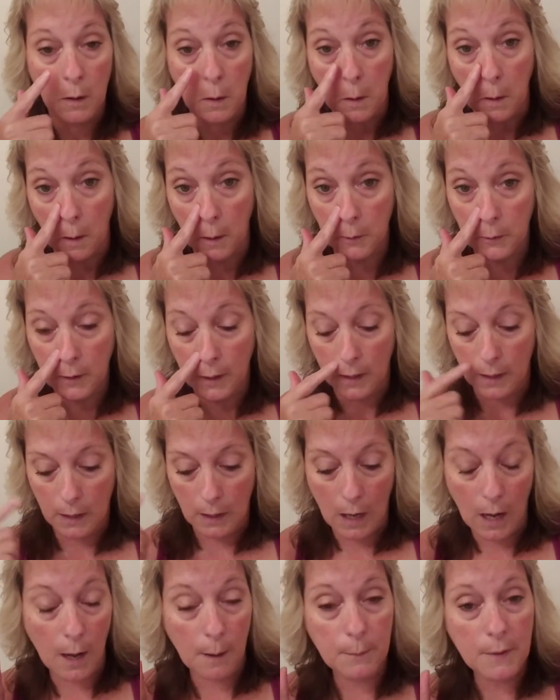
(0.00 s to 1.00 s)
Okay,
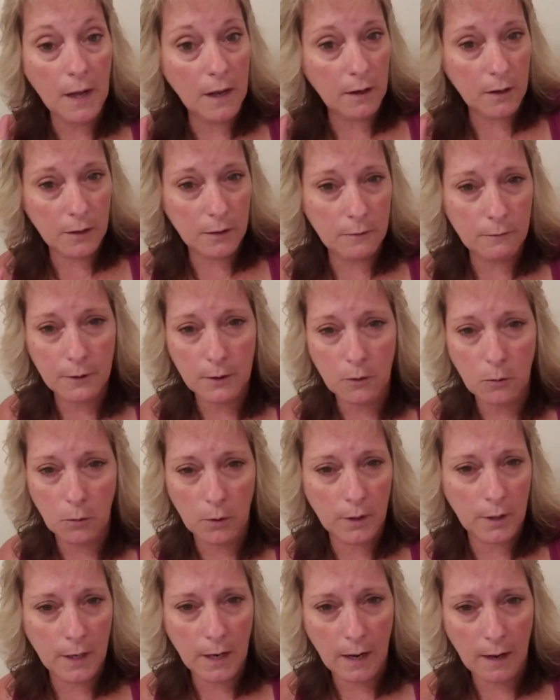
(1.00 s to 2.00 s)
I'm not going to
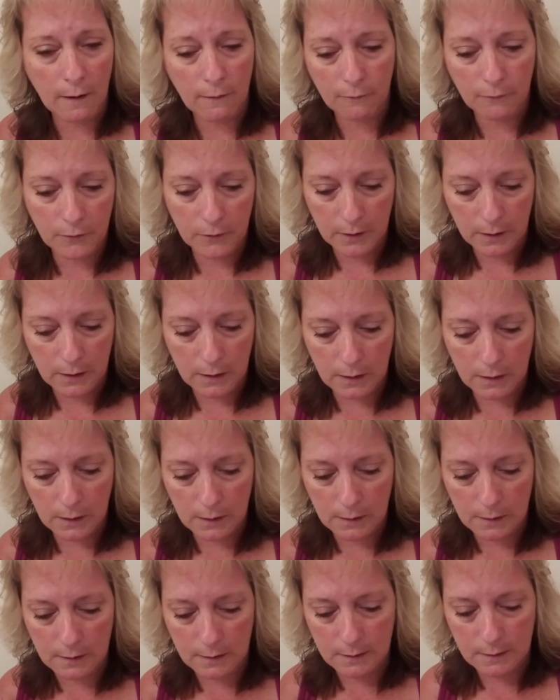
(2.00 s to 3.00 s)
record
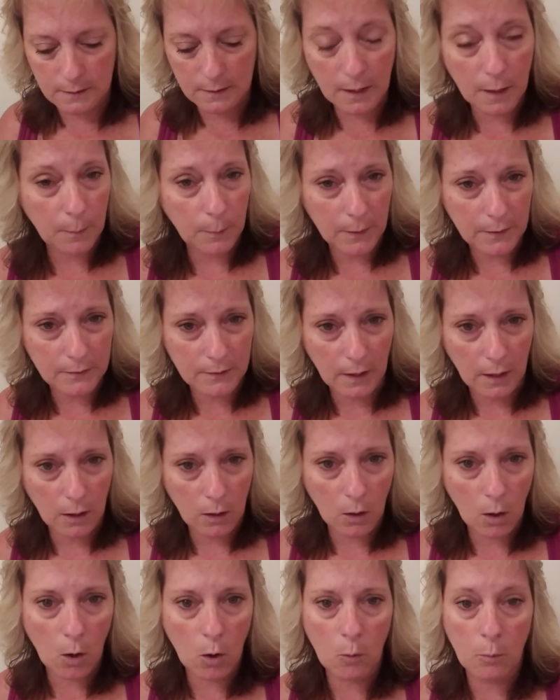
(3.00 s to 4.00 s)
every step as I
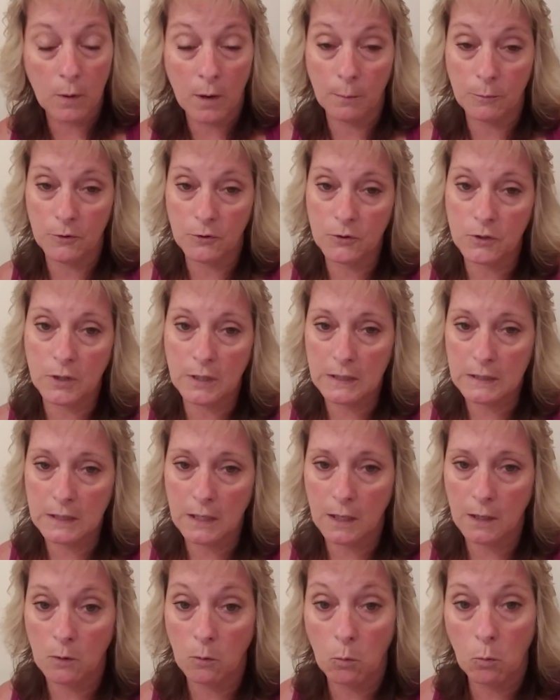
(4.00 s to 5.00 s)
go, but I'm just going to
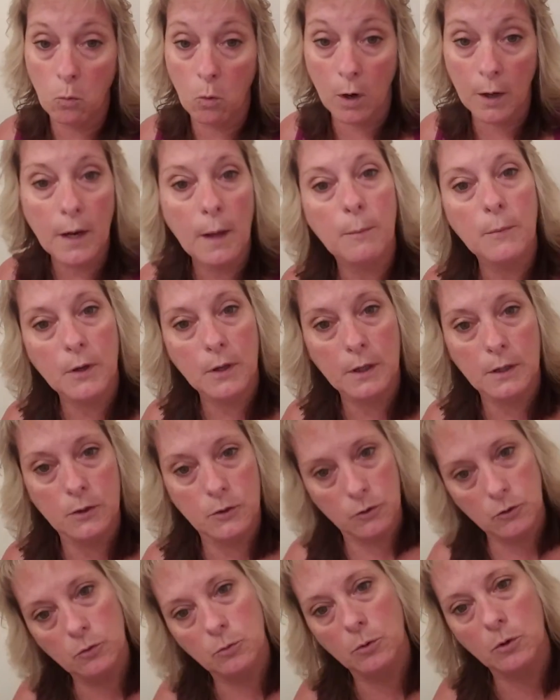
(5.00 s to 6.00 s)
tell you what I'm going to
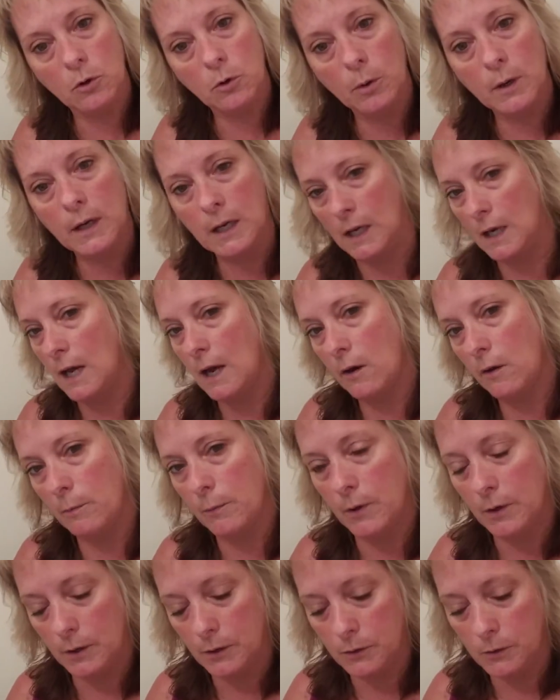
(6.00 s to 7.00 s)
do real quick and how I'm
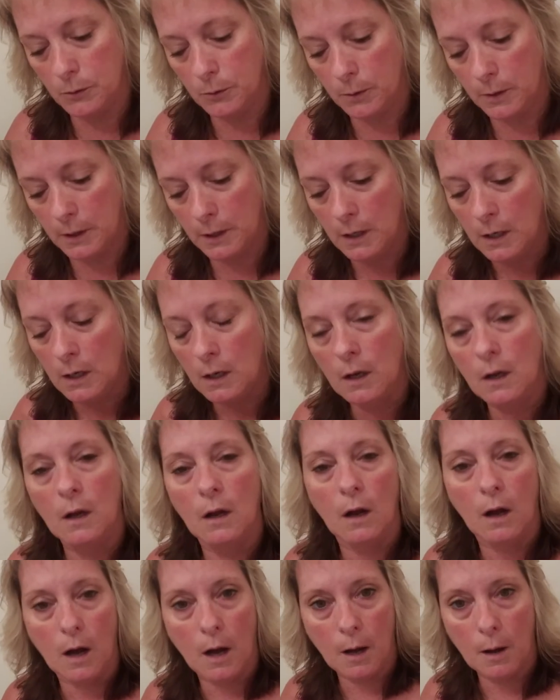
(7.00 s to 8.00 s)
going to do it.
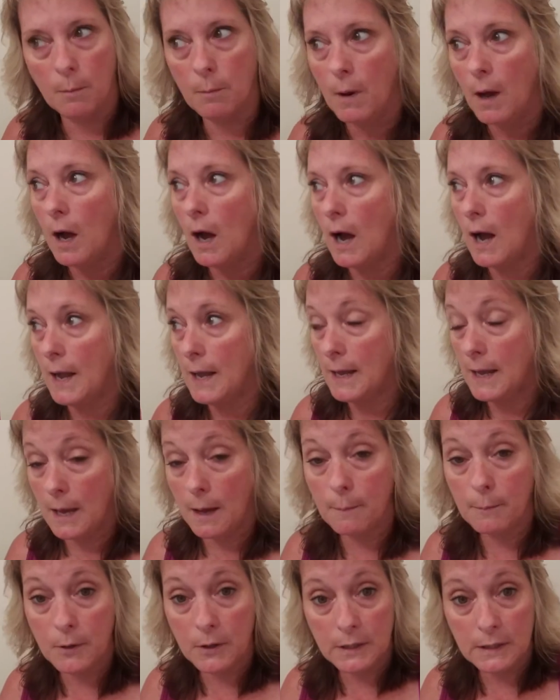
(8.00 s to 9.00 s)
I
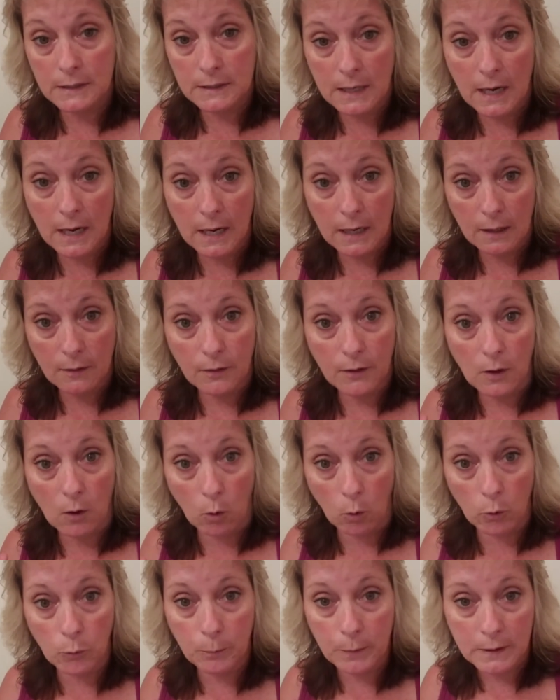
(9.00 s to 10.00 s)
am going to take the
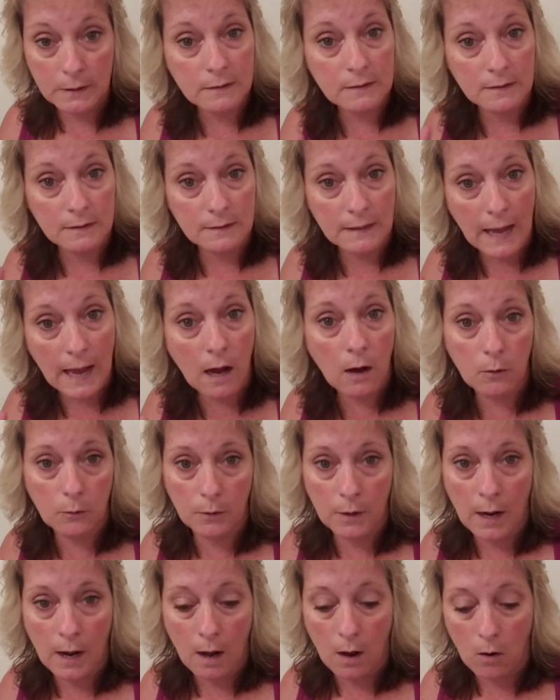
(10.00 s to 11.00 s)
old pieces out
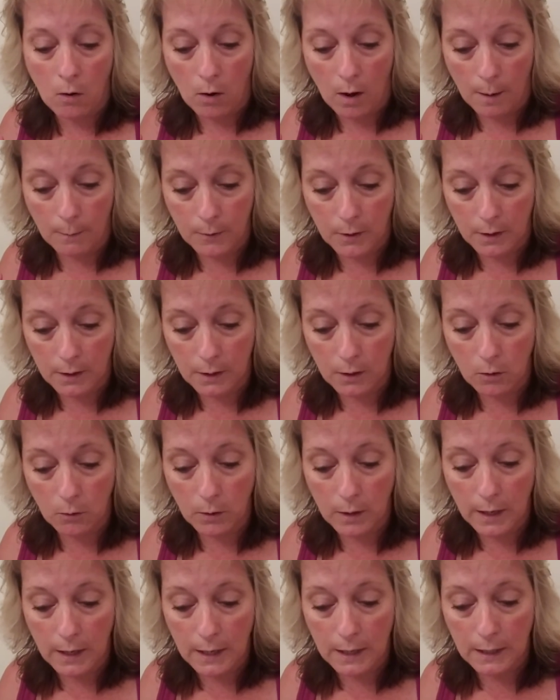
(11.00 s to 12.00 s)
now. I'm going to go
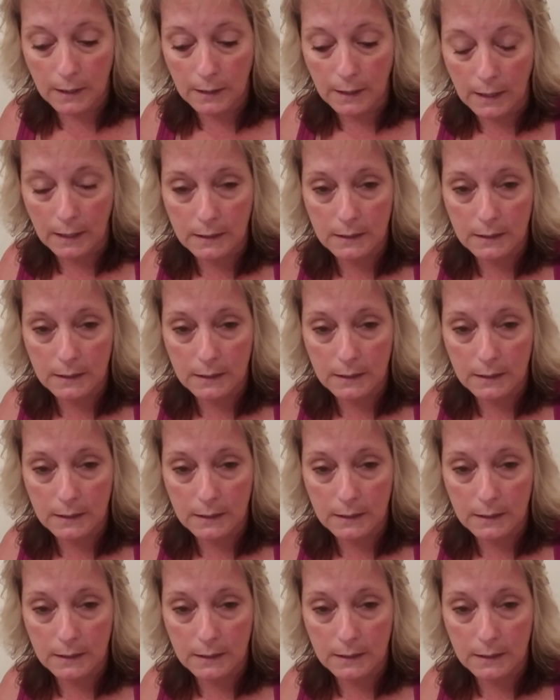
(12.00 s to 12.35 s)
ahead and